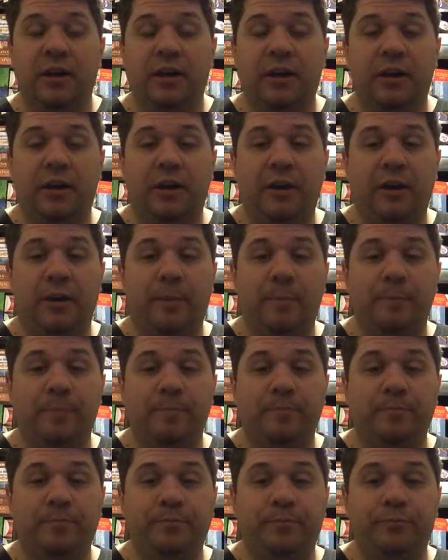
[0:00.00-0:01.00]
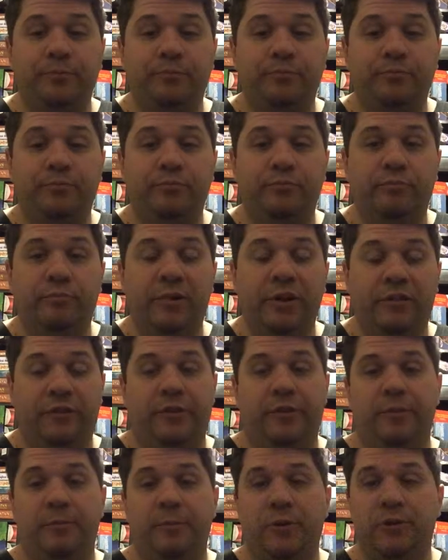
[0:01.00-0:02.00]
But
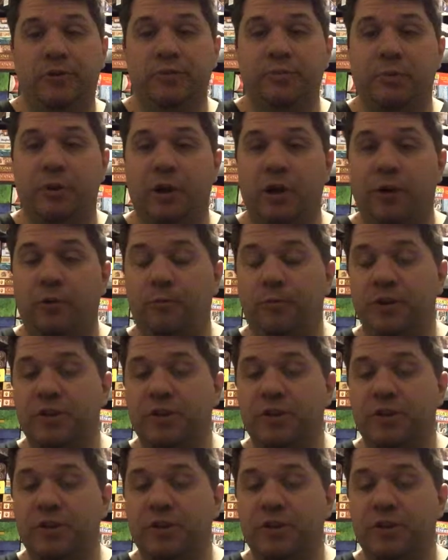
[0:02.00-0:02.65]
for the most part,